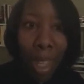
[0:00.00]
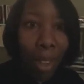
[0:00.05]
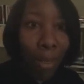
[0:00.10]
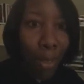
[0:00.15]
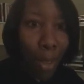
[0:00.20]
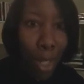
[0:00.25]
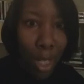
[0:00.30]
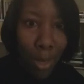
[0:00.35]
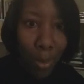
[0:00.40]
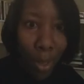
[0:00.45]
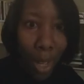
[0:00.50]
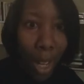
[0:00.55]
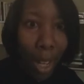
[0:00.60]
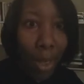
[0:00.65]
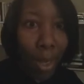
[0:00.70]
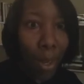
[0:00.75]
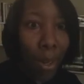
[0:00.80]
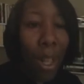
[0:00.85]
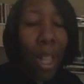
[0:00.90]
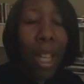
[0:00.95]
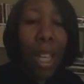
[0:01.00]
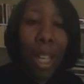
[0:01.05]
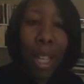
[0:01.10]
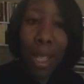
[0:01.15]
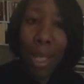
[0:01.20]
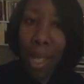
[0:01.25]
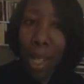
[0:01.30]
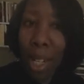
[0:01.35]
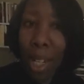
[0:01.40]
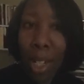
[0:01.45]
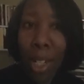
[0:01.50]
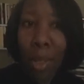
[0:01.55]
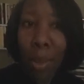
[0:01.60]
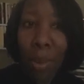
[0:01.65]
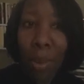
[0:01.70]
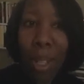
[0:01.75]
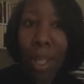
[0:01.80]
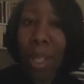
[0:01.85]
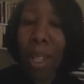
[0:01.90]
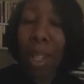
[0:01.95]
If his father isn't
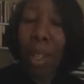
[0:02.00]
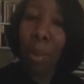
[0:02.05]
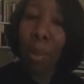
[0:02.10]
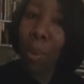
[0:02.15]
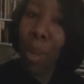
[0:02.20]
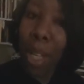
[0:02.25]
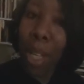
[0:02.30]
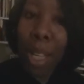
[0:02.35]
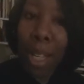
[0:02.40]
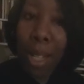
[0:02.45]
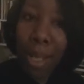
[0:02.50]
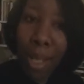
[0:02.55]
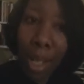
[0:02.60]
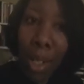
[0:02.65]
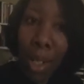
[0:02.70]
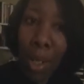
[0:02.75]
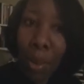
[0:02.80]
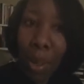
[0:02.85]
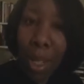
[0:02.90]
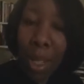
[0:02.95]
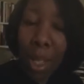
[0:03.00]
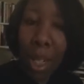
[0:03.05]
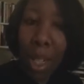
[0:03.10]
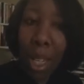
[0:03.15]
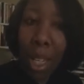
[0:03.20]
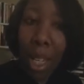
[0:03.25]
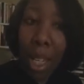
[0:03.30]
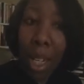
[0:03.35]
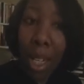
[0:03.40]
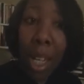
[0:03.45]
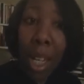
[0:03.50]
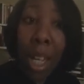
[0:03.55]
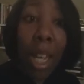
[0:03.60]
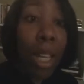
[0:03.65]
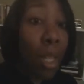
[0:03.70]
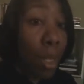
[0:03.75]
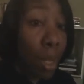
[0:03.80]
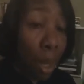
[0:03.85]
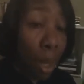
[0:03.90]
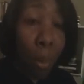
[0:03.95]
interested in what he's interested in,
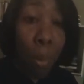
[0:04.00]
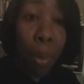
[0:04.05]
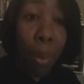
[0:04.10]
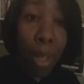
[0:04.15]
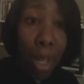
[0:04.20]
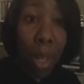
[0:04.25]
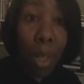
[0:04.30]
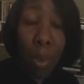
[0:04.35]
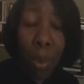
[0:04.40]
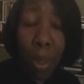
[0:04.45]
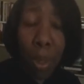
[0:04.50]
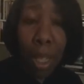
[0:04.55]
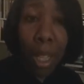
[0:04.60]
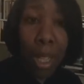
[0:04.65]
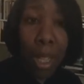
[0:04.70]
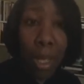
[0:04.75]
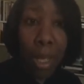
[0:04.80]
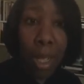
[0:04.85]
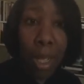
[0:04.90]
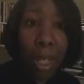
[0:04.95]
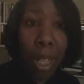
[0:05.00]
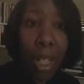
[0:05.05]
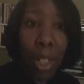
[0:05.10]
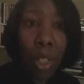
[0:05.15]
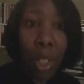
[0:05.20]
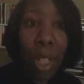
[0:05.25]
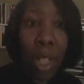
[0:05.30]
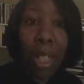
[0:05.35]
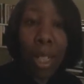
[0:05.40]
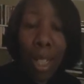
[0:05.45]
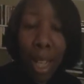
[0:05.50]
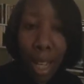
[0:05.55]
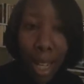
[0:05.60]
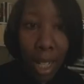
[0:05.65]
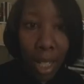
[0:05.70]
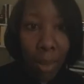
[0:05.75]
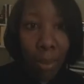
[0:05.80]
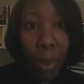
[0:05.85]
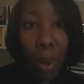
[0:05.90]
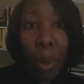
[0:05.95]
someone else will get his attention and
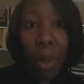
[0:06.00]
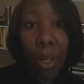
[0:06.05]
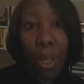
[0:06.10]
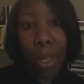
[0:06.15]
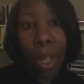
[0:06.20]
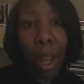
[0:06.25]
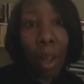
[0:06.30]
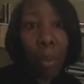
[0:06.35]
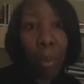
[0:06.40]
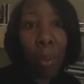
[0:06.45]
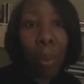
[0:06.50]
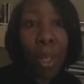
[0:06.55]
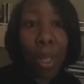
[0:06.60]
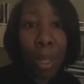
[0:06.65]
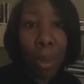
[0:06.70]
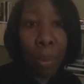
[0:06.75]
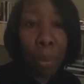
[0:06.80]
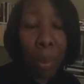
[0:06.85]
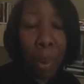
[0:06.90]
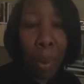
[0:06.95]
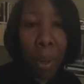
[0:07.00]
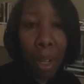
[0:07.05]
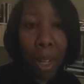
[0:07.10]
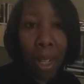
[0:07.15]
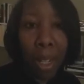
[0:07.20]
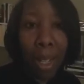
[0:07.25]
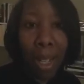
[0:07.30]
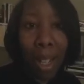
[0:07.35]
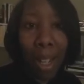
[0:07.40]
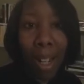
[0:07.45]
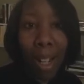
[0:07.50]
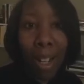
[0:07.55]
take his focus off what's important.